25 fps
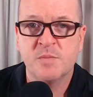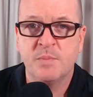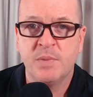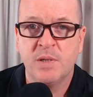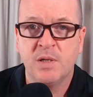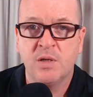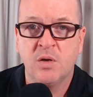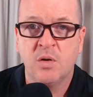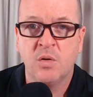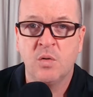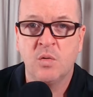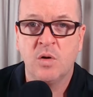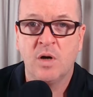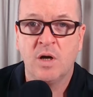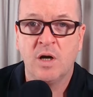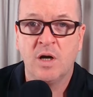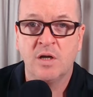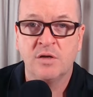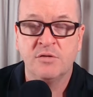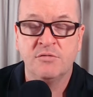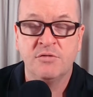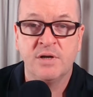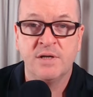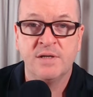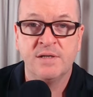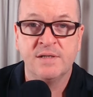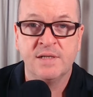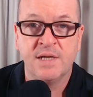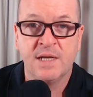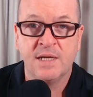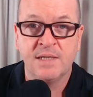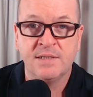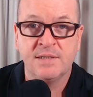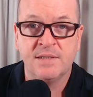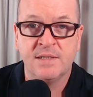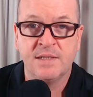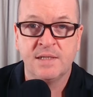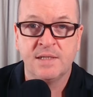below
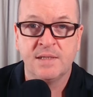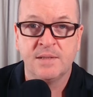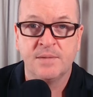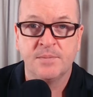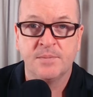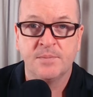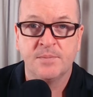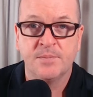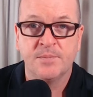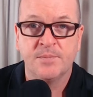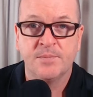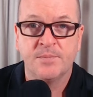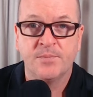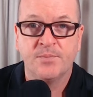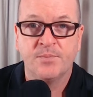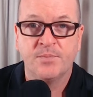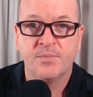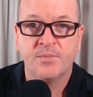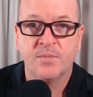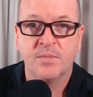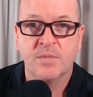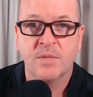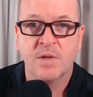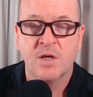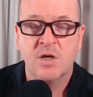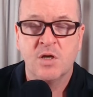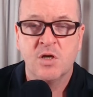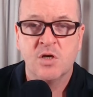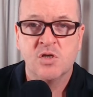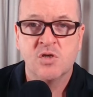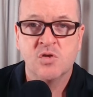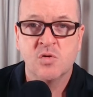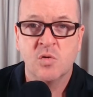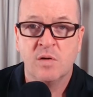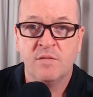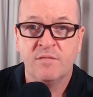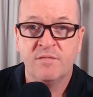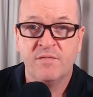190.
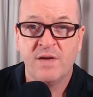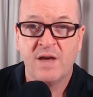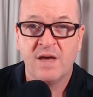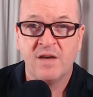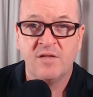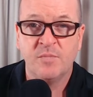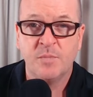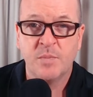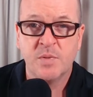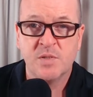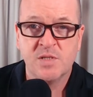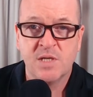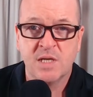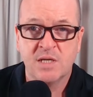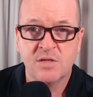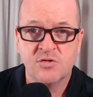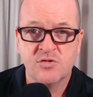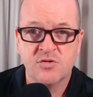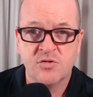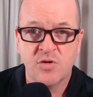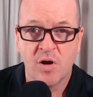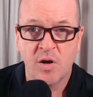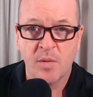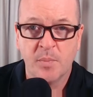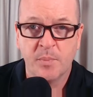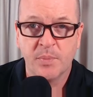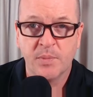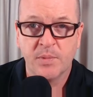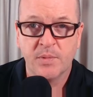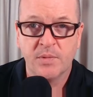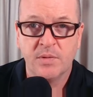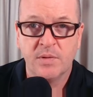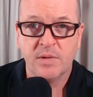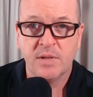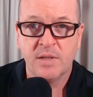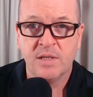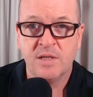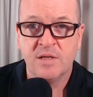So a 5% drop
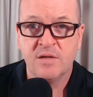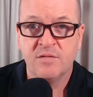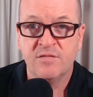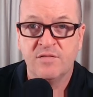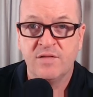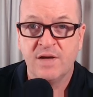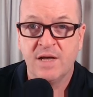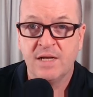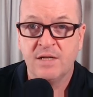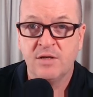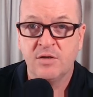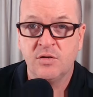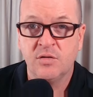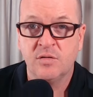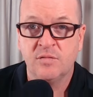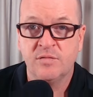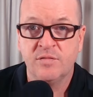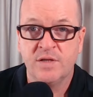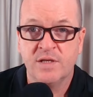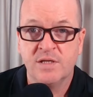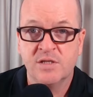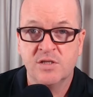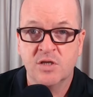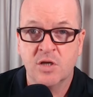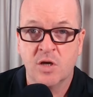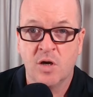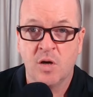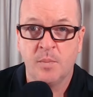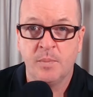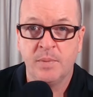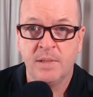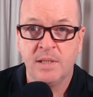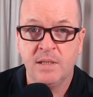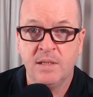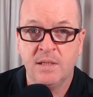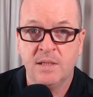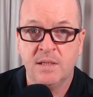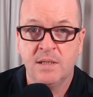in the value of this
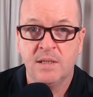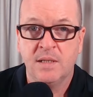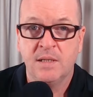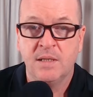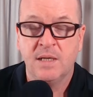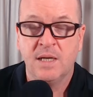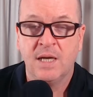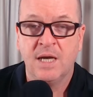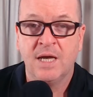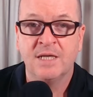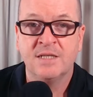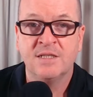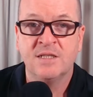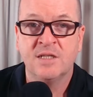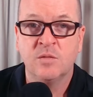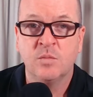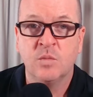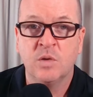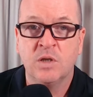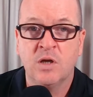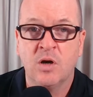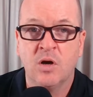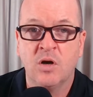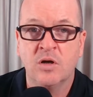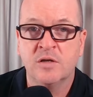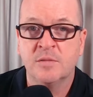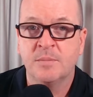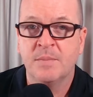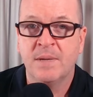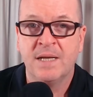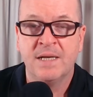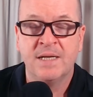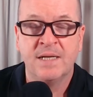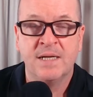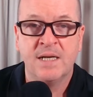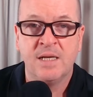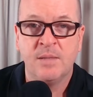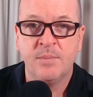copy, and it will
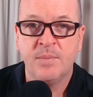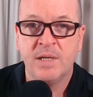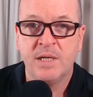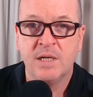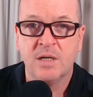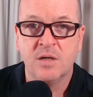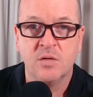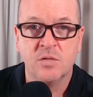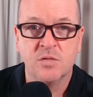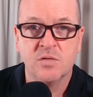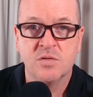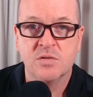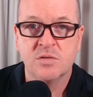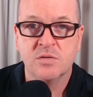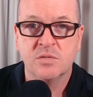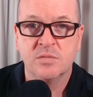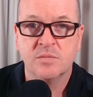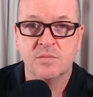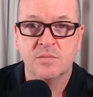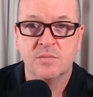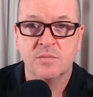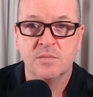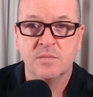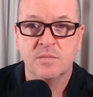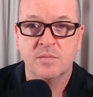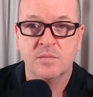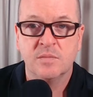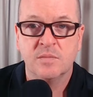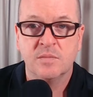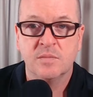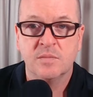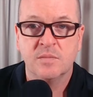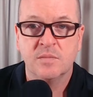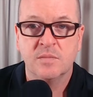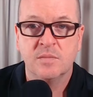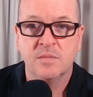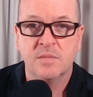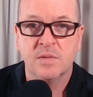automatically be closed.
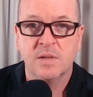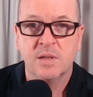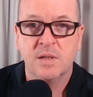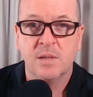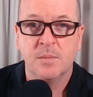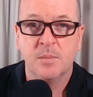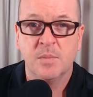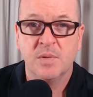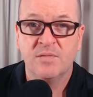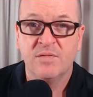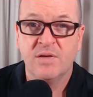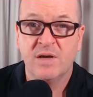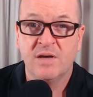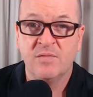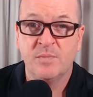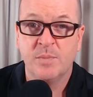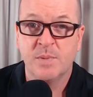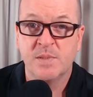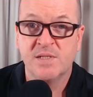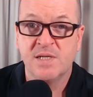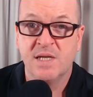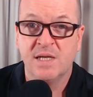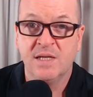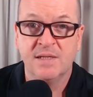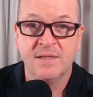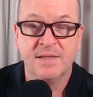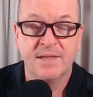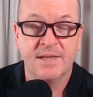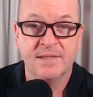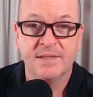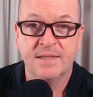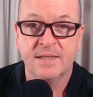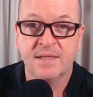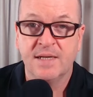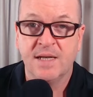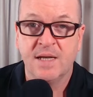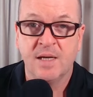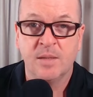5%,
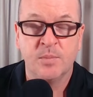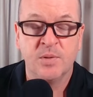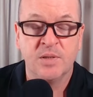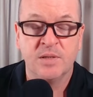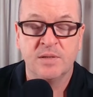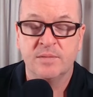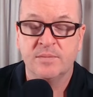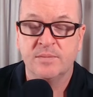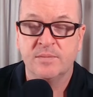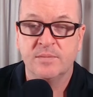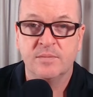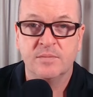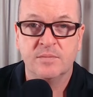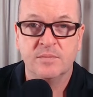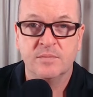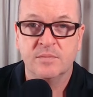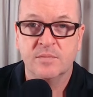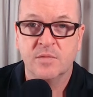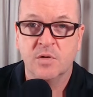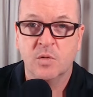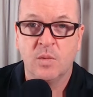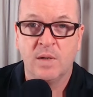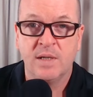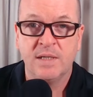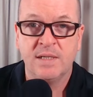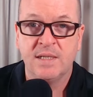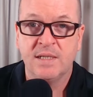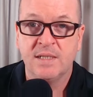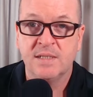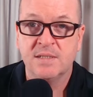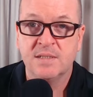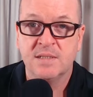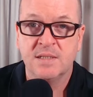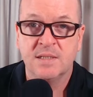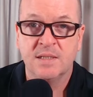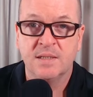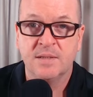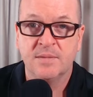that can happen quite
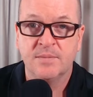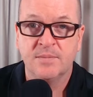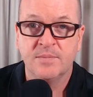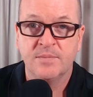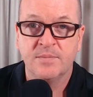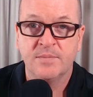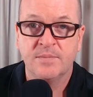easily.